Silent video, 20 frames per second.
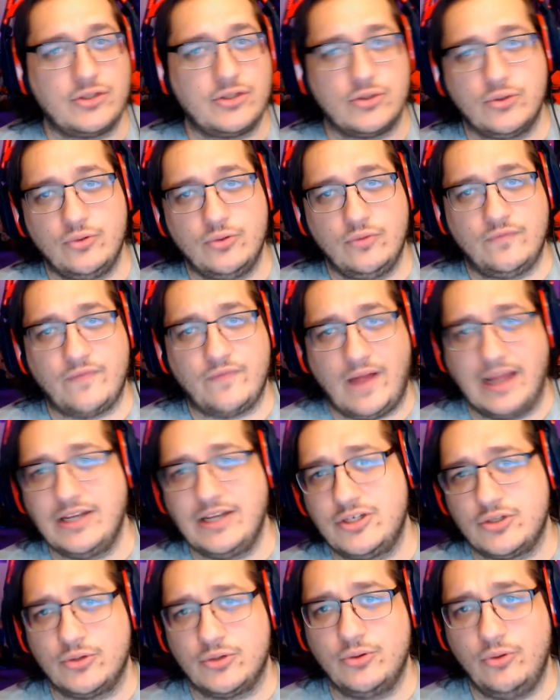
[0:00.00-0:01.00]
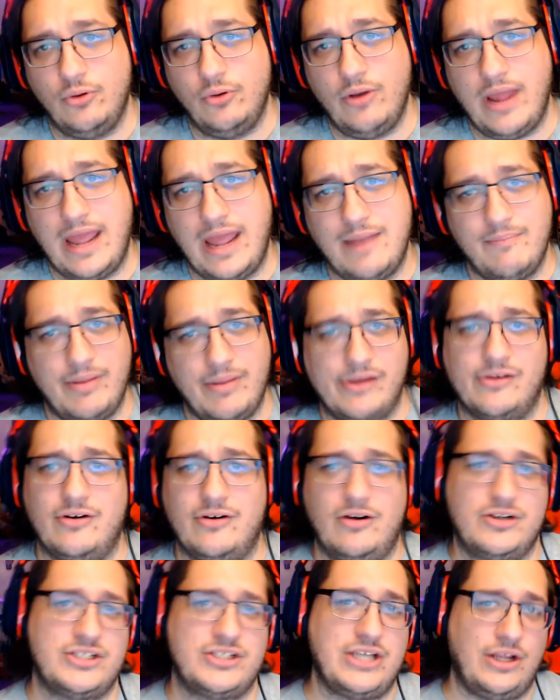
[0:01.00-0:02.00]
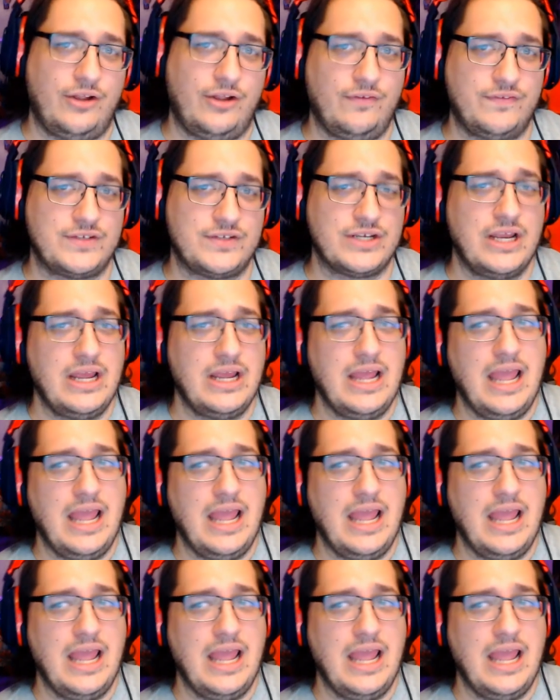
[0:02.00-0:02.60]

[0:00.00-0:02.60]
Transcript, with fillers: to fine tune and better ourselves.